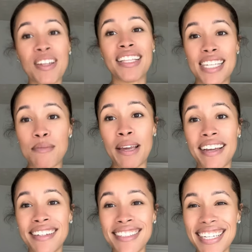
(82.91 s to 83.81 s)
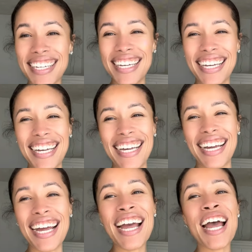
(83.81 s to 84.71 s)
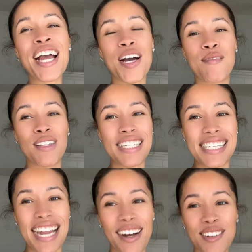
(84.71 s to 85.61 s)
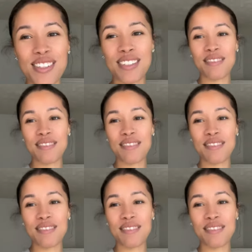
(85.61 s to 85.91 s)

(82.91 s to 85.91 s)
That's me. Come on, let's see the house.